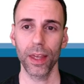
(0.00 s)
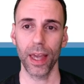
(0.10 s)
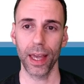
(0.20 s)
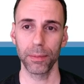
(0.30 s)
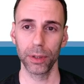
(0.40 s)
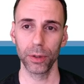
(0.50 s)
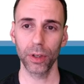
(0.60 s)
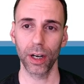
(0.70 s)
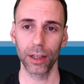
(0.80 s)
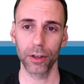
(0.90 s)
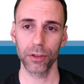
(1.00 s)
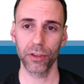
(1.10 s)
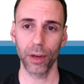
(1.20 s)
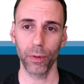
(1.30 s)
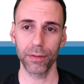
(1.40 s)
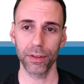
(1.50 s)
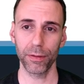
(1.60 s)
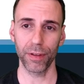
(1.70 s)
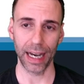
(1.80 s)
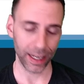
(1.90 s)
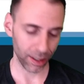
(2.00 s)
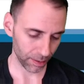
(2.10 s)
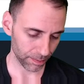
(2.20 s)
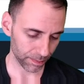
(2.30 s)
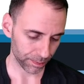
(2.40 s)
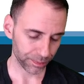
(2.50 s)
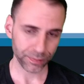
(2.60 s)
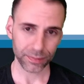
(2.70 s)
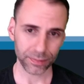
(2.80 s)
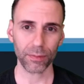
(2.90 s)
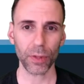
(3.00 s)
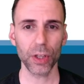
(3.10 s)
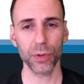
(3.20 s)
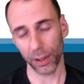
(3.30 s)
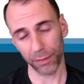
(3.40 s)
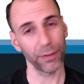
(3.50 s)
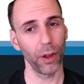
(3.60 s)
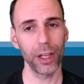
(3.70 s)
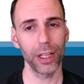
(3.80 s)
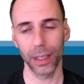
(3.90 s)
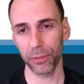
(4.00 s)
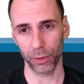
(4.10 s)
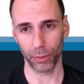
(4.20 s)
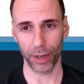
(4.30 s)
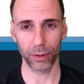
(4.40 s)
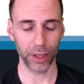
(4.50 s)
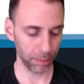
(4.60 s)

and blue colors that we've defined. So we're going to fill the ellipse with red, green, and